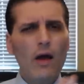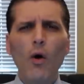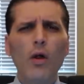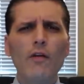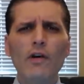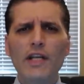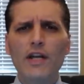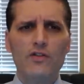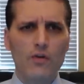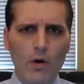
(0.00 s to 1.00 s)
all of our
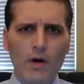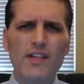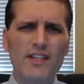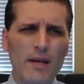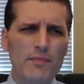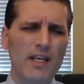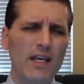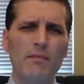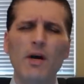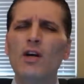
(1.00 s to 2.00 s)
leaders who are on the same
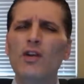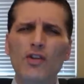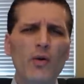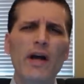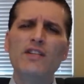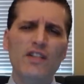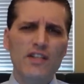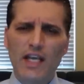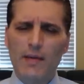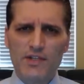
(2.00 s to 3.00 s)
team, two heads of
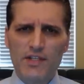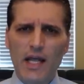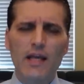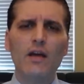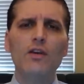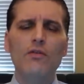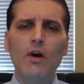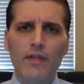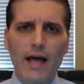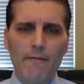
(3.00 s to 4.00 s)
the same snake. You
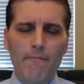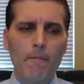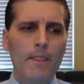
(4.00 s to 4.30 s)
know that.